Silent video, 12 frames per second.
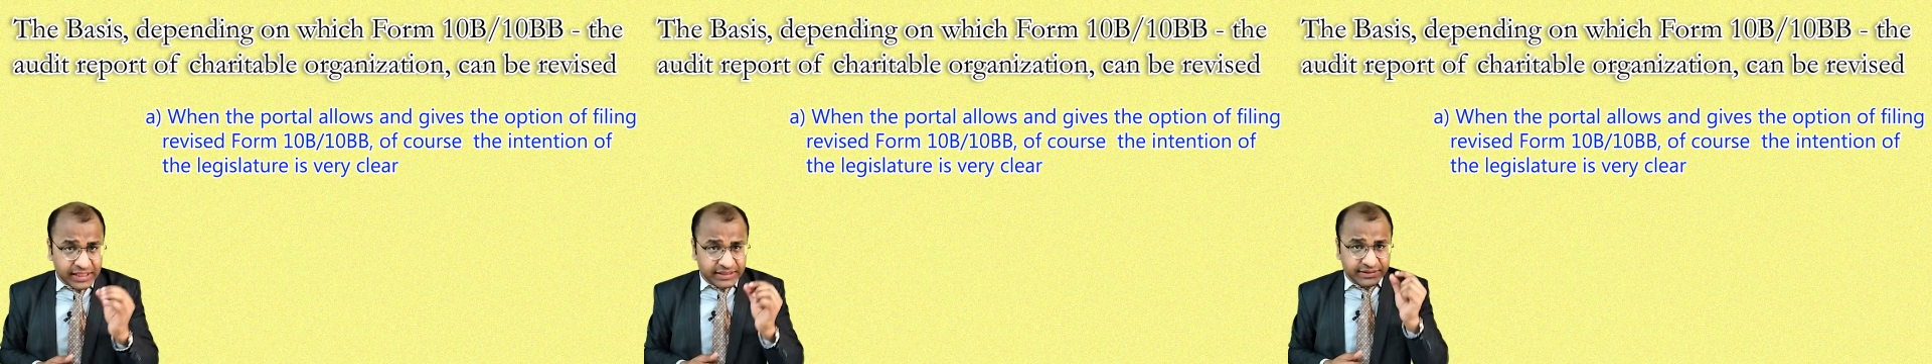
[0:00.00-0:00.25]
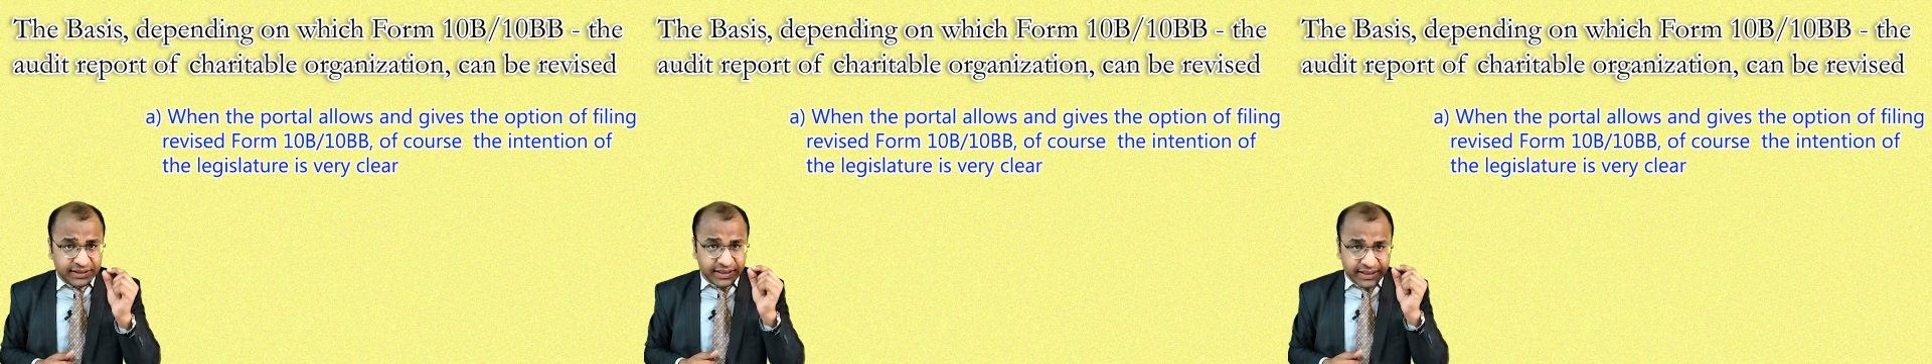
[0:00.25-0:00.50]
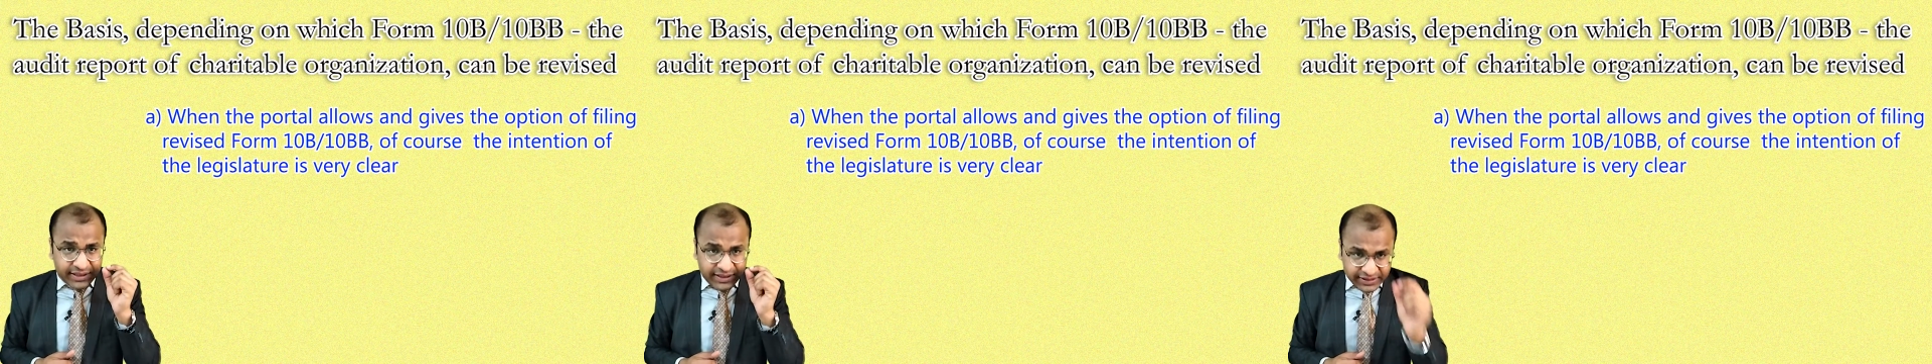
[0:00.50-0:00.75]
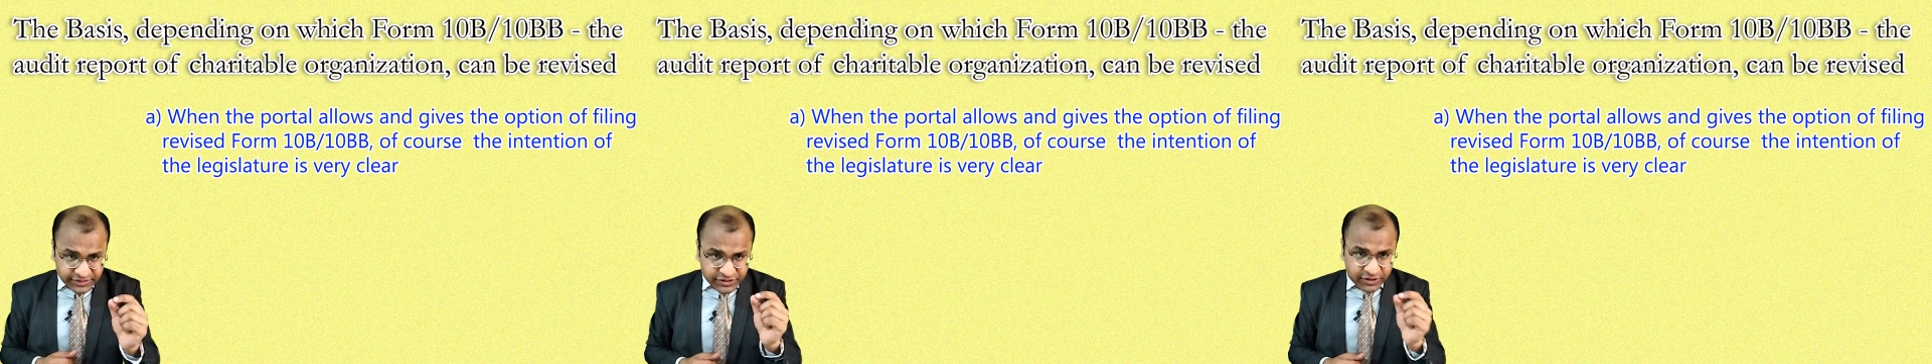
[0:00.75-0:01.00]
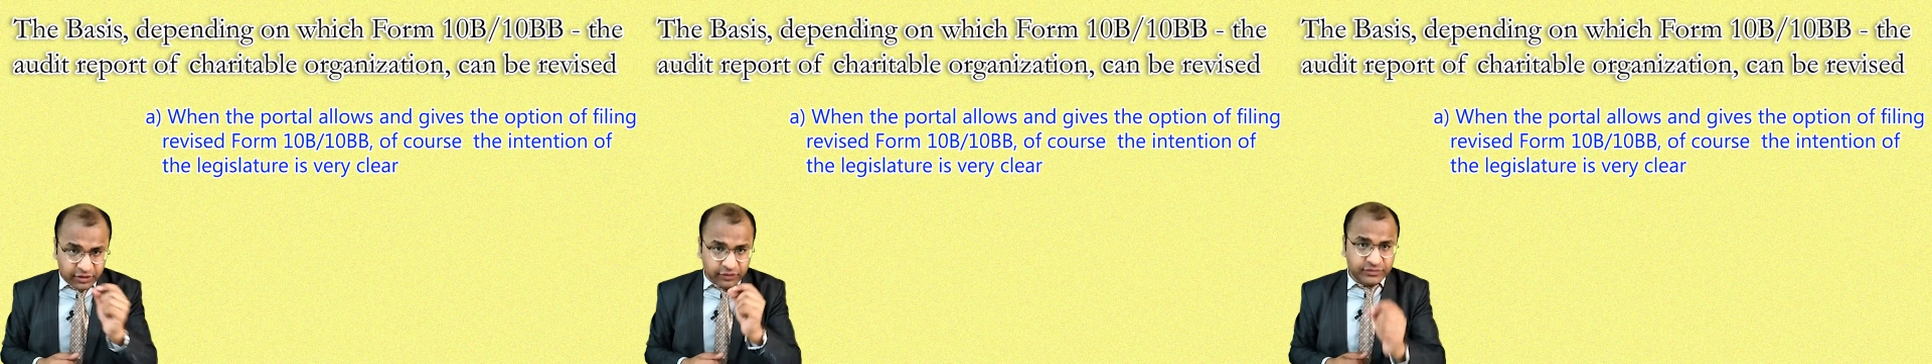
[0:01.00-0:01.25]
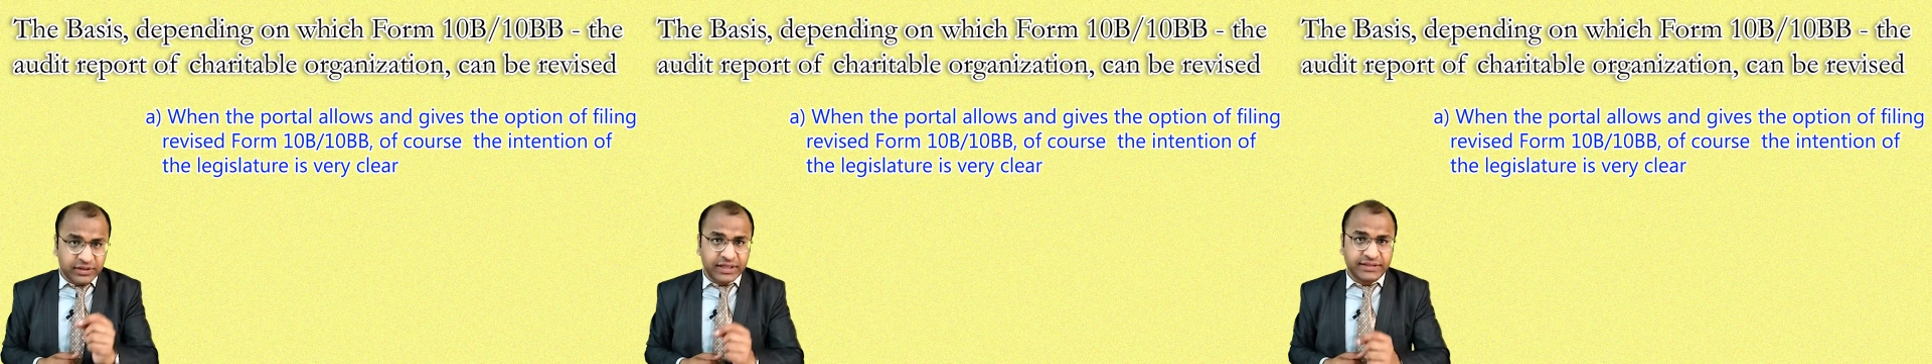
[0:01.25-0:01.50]
the intention
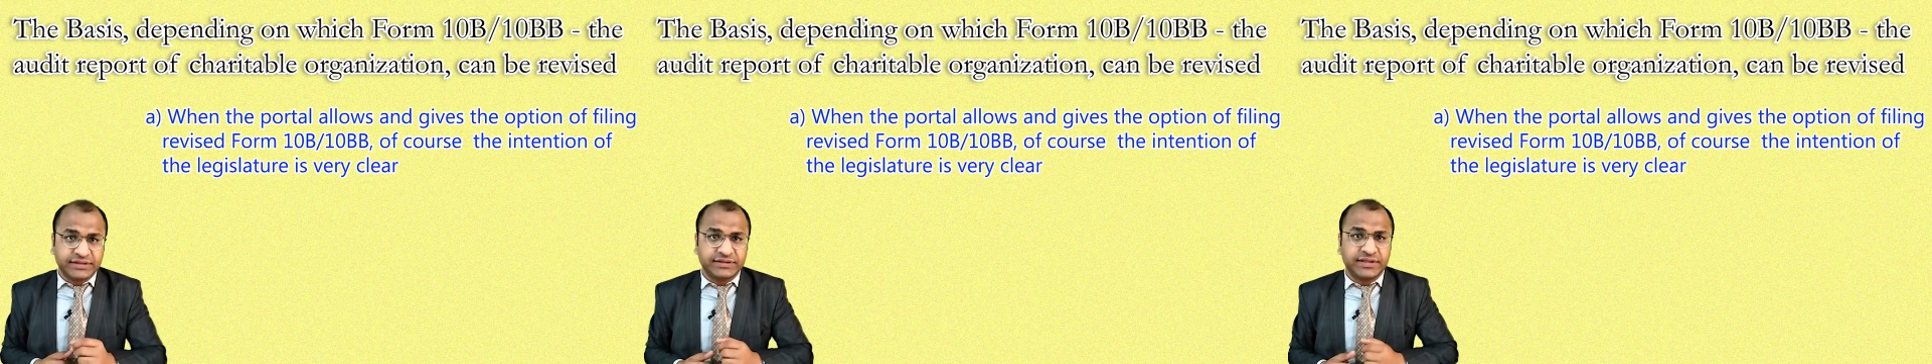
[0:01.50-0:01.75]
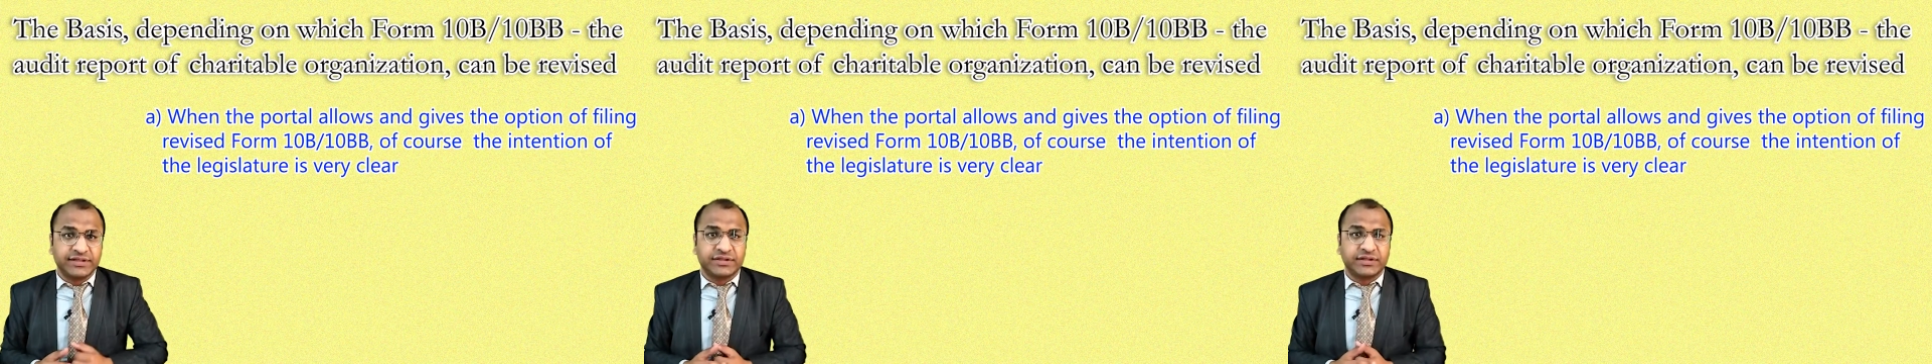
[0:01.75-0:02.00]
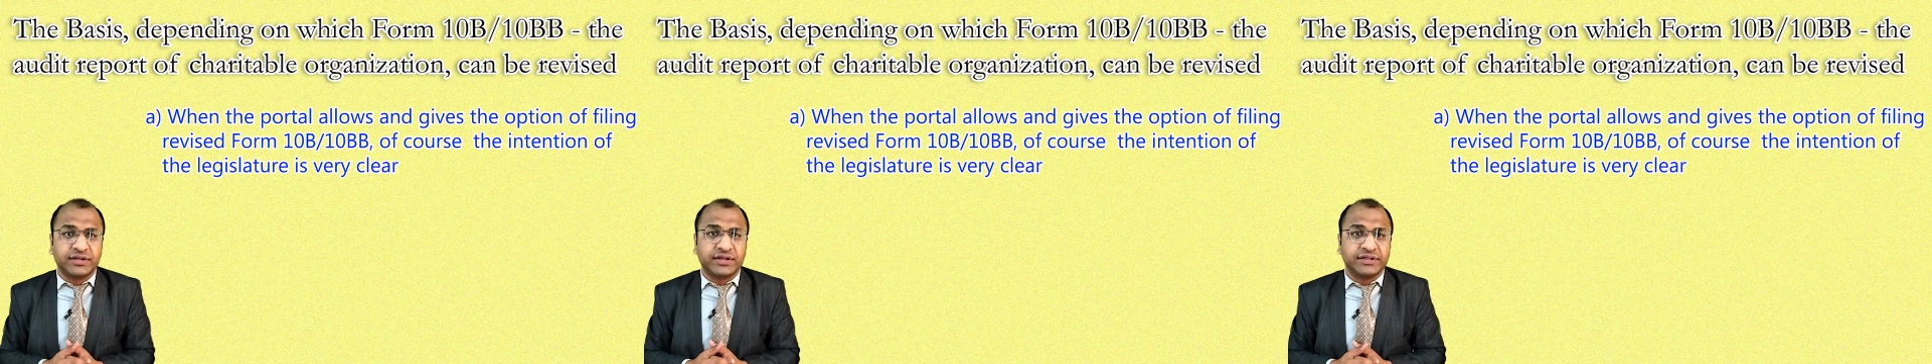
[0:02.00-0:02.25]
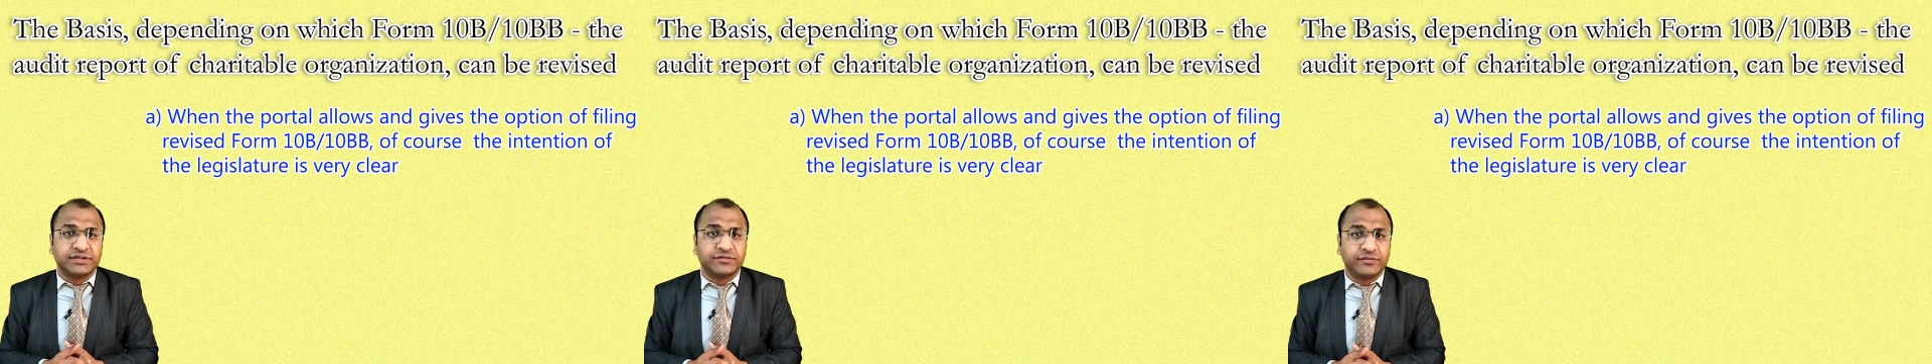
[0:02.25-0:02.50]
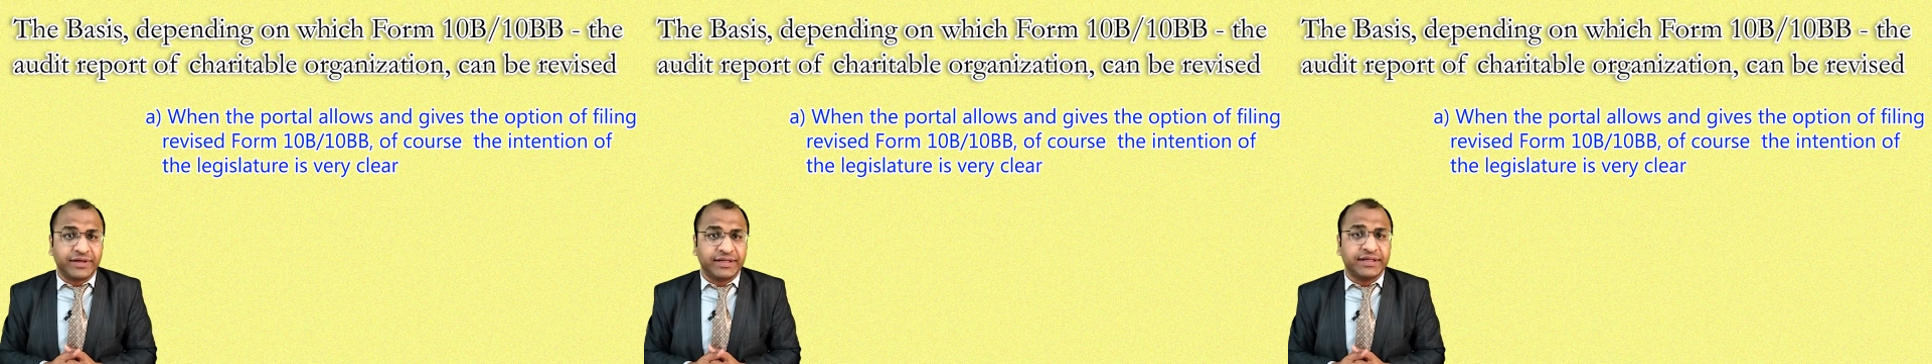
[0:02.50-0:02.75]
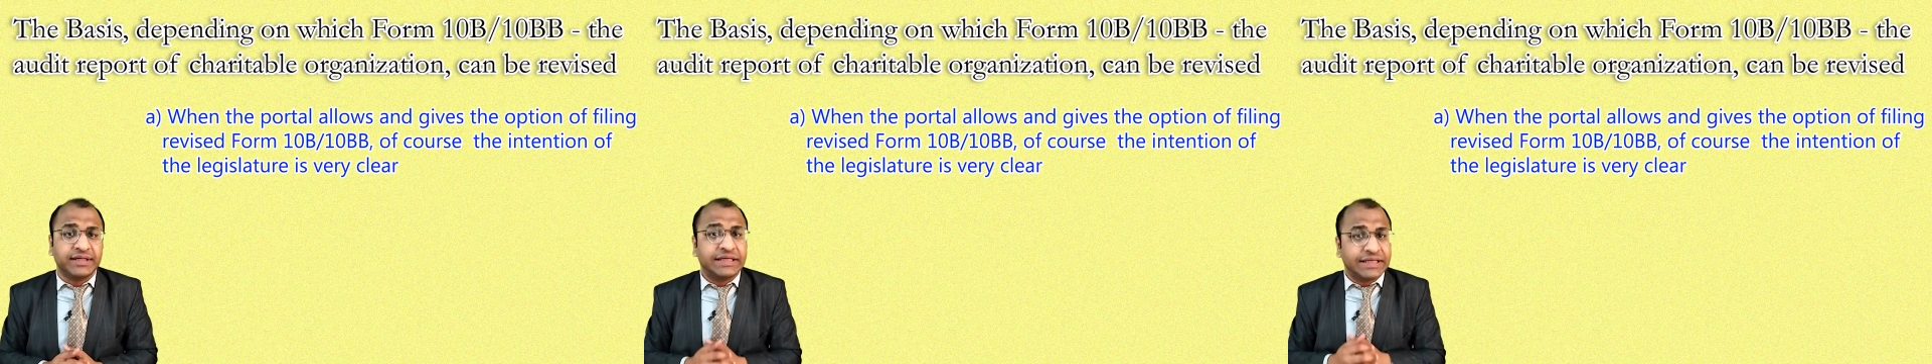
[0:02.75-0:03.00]
of the legislature is
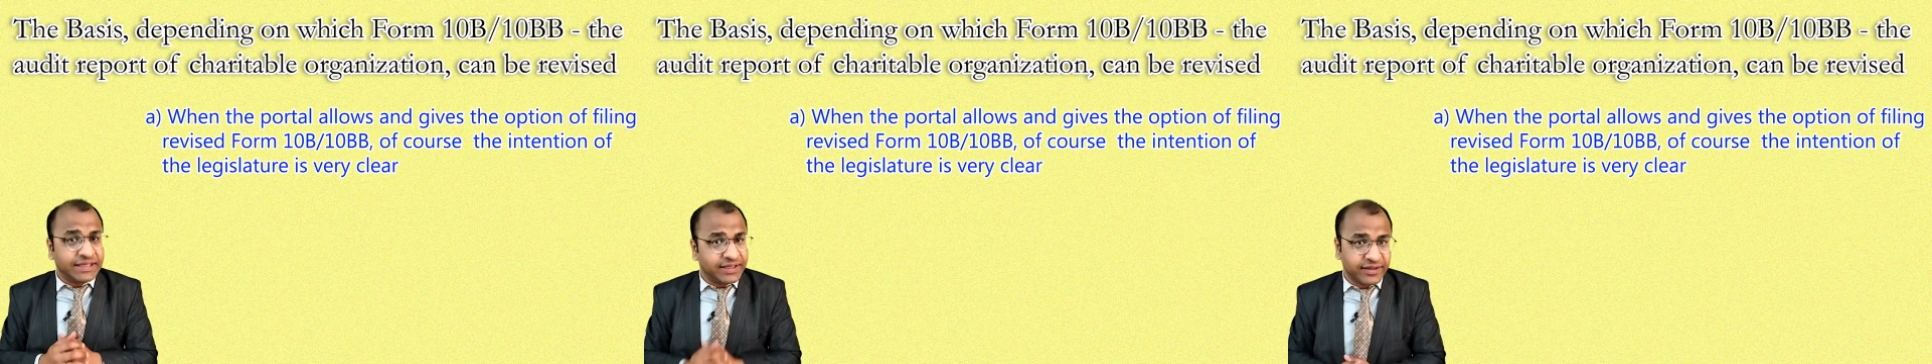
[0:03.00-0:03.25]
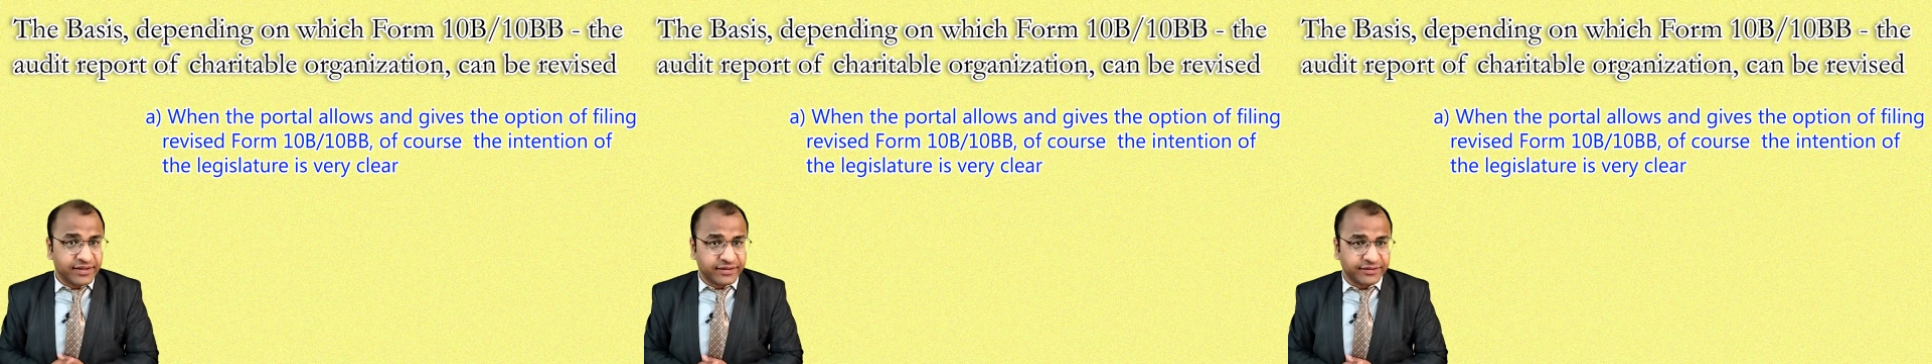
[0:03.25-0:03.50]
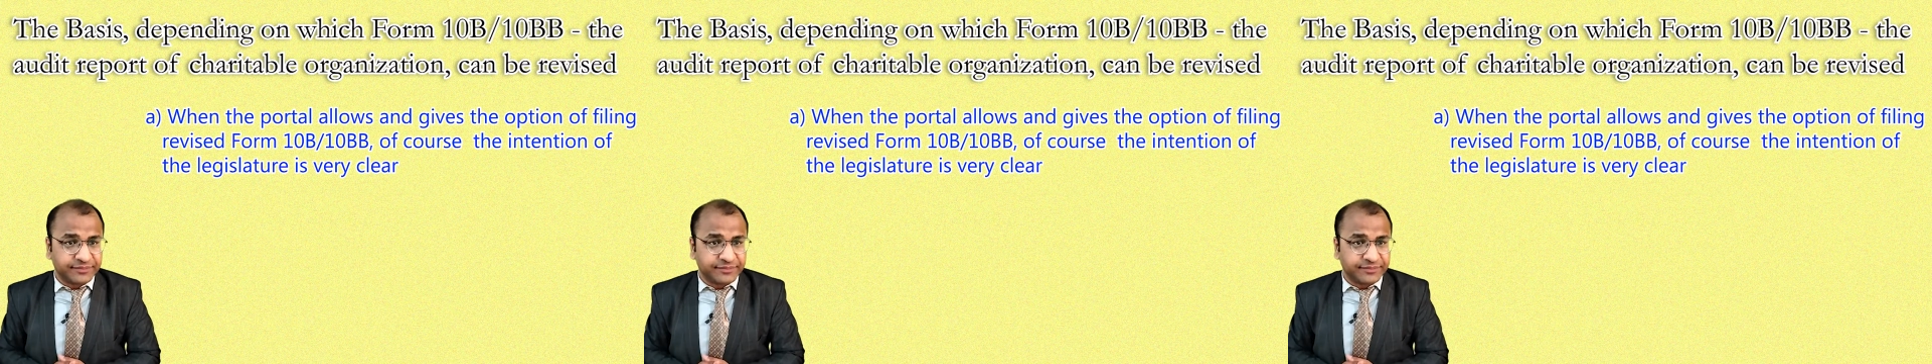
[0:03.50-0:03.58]
very clear.